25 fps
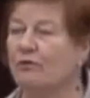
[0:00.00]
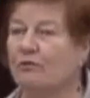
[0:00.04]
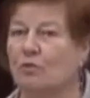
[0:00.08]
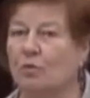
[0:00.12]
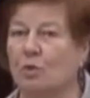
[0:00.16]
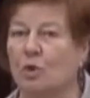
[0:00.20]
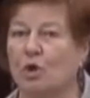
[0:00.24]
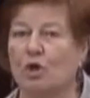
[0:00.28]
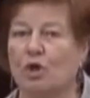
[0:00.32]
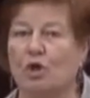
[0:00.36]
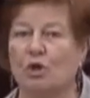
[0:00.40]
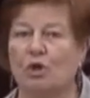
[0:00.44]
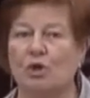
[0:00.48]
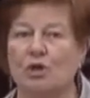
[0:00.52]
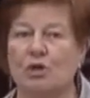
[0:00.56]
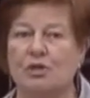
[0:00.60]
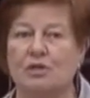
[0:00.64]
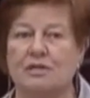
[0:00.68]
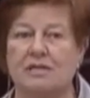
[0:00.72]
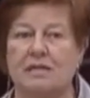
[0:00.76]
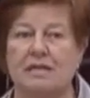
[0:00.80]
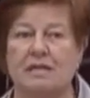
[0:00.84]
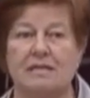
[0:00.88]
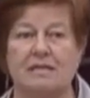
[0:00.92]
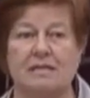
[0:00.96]
of
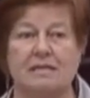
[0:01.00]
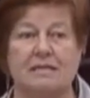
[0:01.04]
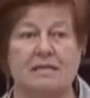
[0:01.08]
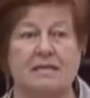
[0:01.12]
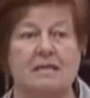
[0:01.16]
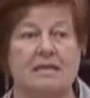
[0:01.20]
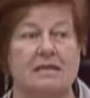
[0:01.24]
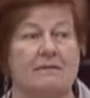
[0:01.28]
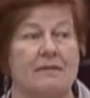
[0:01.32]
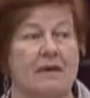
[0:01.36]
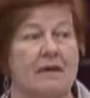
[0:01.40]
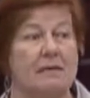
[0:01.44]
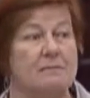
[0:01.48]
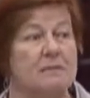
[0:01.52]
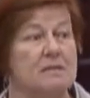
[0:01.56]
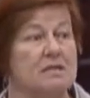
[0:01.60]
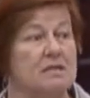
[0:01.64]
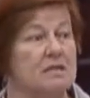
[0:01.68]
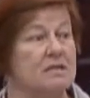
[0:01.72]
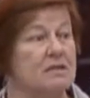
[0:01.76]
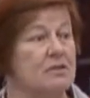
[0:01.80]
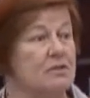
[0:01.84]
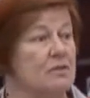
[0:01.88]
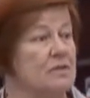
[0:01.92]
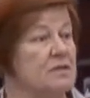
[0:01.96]
workers in the city of
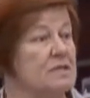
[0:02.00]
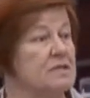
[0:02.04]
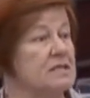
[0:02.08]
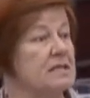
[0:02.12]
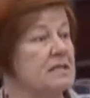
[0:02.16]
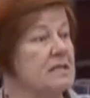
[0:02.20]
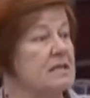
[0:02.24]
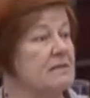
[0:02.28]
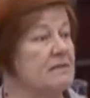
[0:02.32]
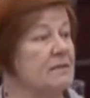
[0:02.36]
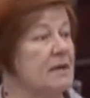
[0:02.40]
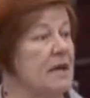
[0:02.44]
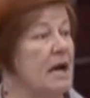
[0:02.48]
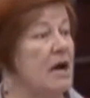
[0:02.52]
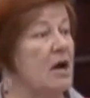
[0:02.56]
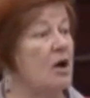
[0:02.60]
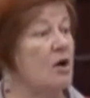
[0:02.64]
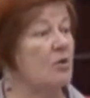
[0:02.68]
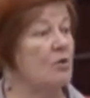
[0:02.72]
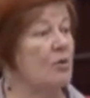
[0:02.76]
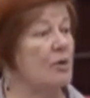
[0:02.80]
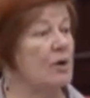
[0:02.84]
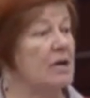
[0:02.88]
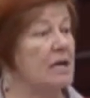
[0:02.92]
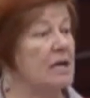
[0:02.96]
Edmonton or the city of
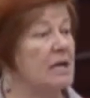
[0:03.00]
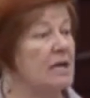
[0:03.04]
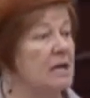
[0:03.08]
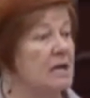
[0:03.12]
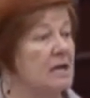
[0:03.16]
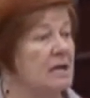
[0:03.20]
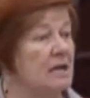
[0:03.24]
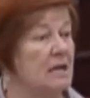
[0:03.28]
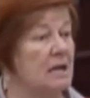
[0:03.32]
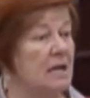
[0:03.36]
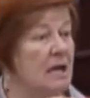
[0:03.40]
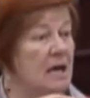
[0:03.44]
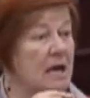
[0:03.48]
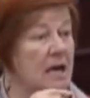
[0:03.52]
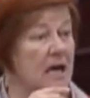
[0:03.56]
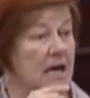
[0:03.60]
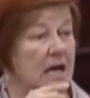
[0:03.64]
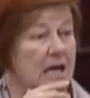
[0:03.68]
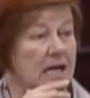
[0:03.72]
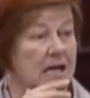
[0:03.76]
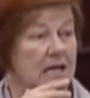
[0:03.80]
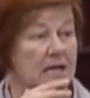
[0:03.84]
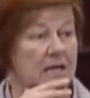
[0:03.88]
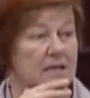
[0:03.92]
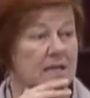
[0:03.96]
Calgary,
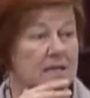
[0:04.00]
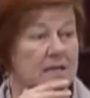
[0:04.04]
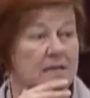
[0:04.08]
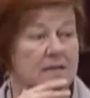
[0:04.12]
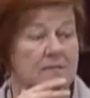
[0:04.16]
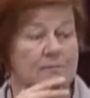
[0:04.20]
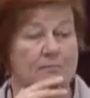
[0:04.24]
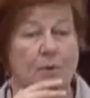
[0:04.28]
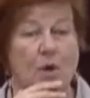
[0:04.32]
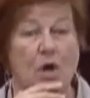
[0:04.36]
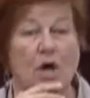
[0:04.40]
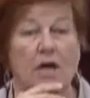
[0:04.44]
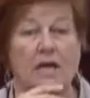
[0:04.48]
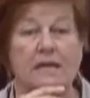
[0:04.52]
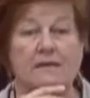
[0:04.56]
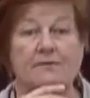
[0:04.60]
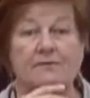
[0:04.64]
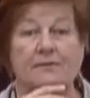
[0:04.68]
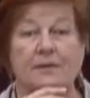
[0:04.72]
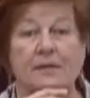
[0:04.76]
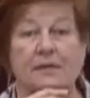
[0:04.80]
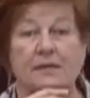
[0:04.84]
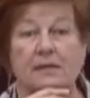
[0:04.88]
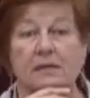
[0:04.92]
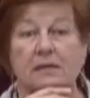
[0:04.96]

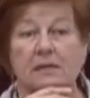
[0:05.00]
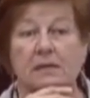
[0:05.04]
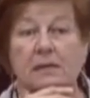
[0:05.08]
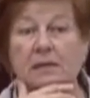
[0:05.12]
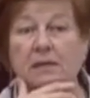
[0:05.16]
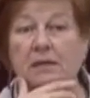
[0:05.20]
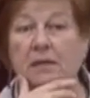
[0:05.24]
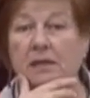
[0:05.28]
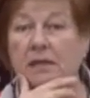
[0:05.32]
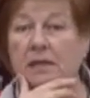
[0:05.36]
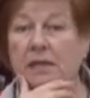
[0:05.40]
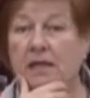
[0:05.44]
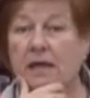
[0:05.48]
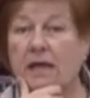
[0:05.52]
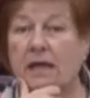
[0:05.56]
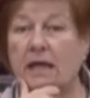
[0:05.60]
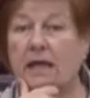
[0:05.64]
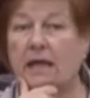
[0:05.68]
Bonnyville,